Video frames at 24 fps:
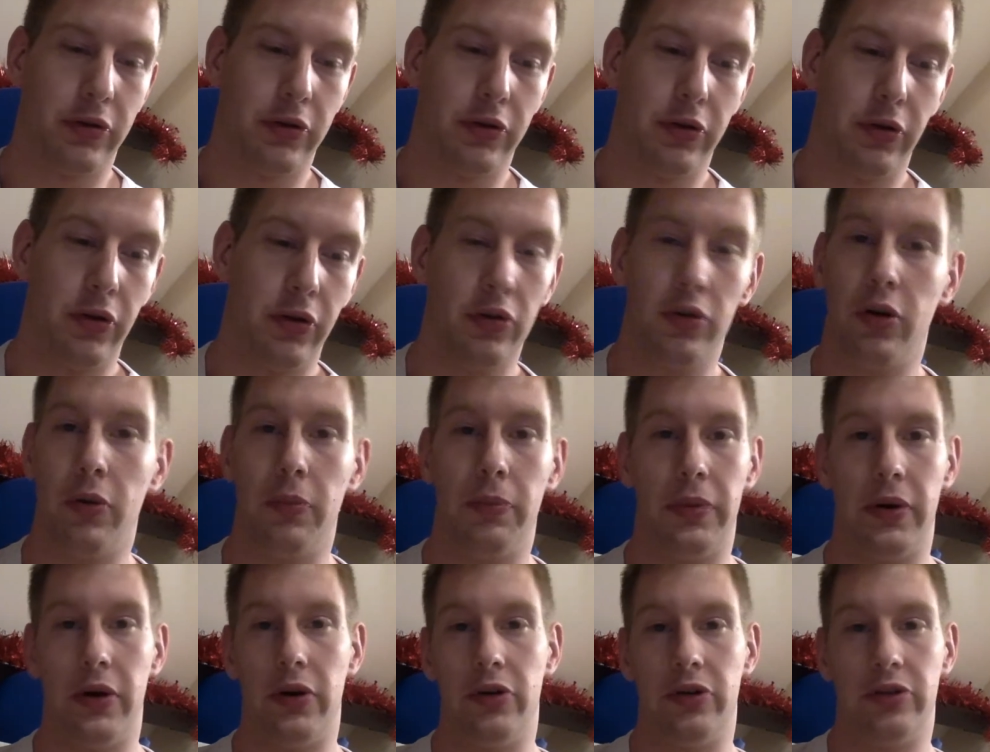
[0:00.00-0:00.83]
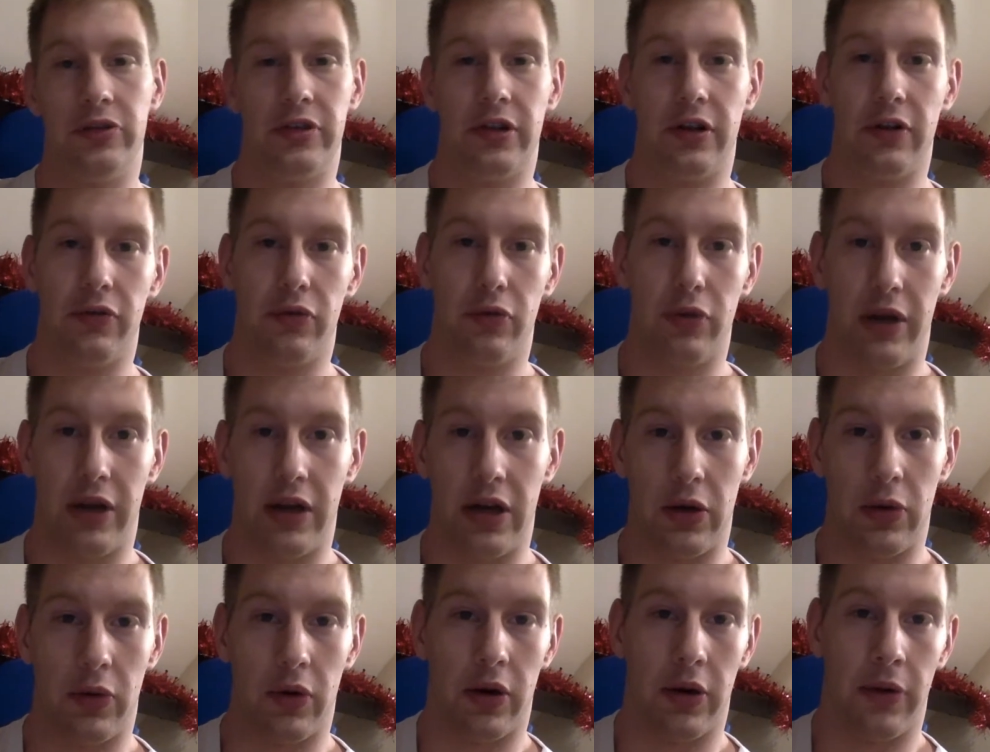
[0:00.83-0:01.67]
don't compare yourself to
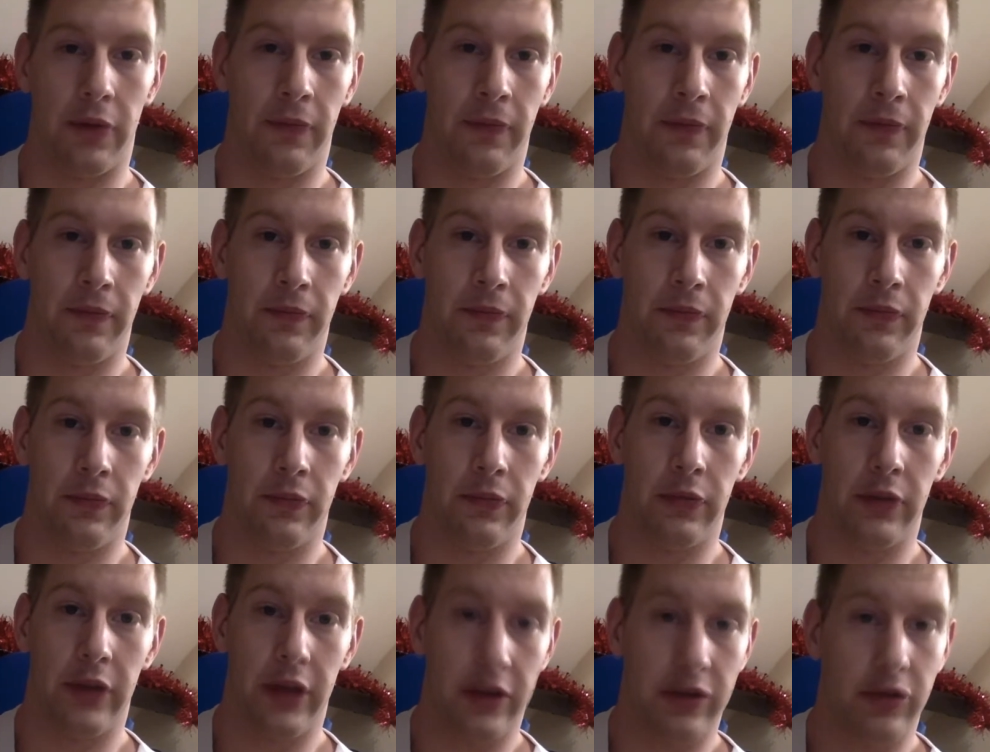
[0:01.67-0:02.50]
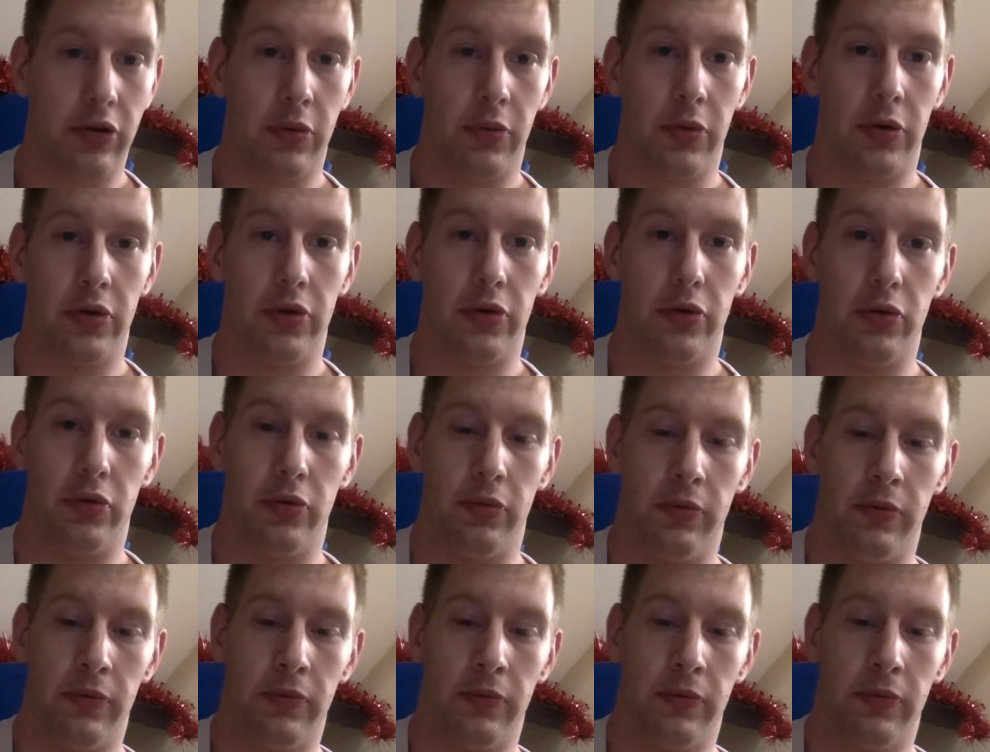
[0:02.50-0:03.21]
anyone. That's number two.